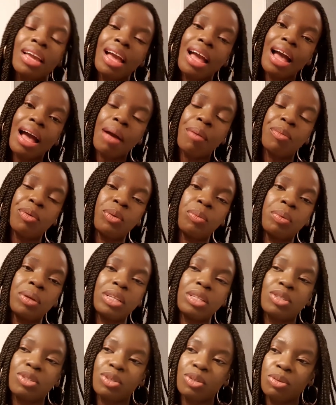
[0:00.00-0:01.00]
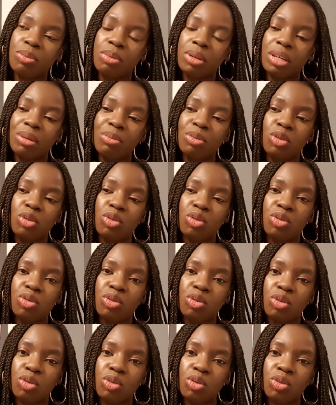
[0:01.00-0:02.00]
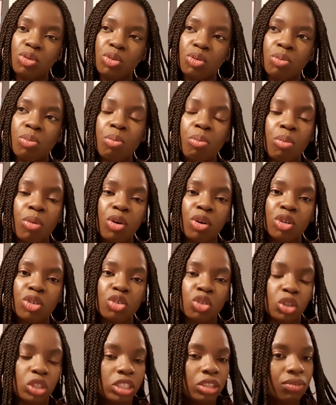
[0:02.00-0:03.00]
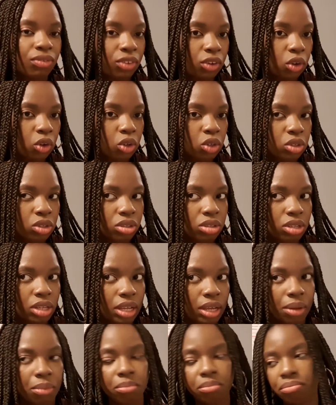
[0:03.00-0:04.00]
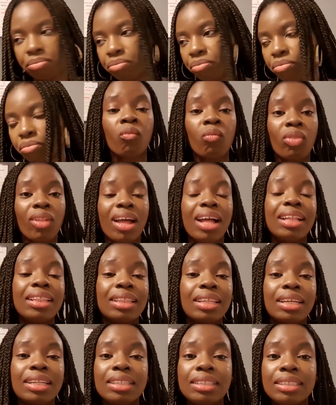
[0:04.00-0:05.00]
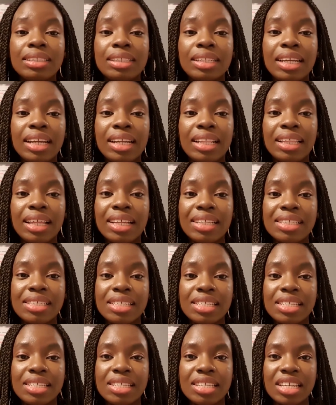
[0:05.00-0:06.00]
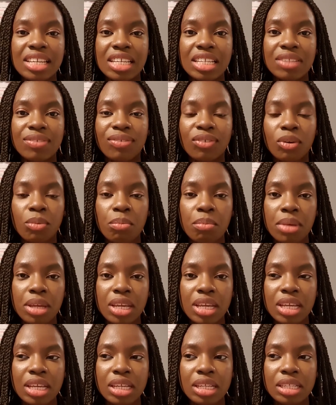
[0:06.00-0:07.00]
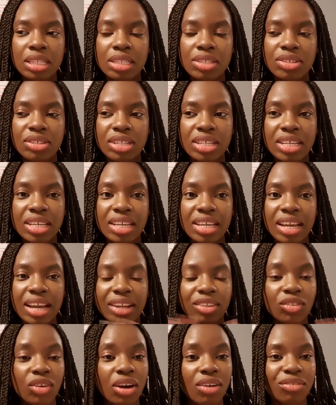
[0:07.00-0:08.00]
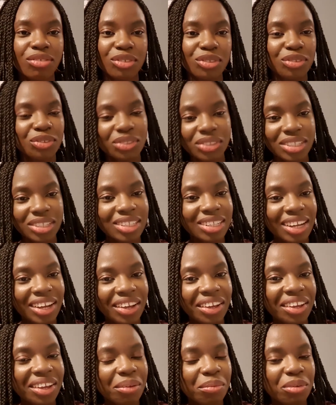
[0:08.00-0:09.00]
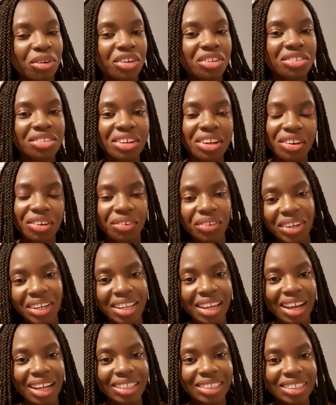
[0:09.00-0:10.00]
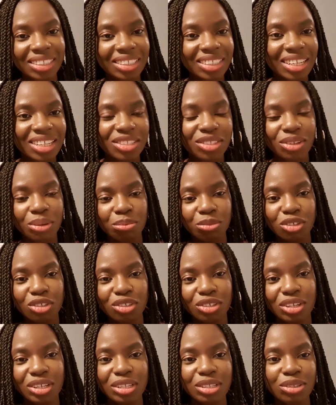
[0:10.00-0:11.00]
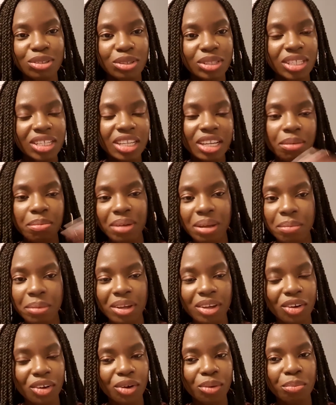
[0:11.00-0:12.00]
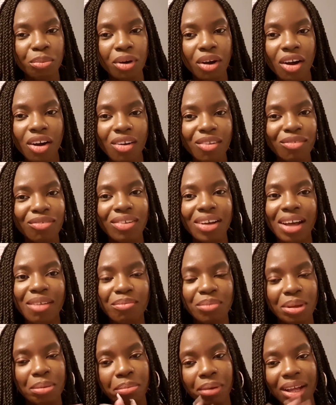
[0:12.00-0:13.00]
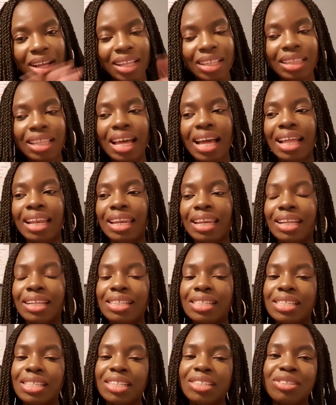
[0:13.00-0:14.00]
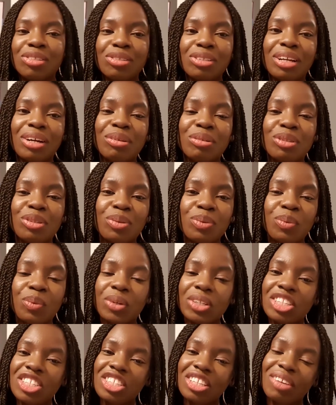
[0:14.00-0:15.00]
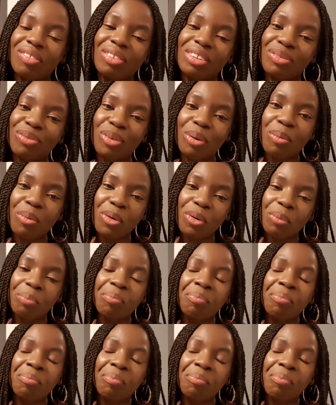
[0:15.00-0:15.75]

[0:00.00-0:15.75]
I'm hoping to be able to do more Sunday vlogs. Yeah. And then yeah, that is it for me today. I don't have to do dinner again because I already had dinner, so I'm just going to take my makeup off, have my bath, and then settle down to watch service from home.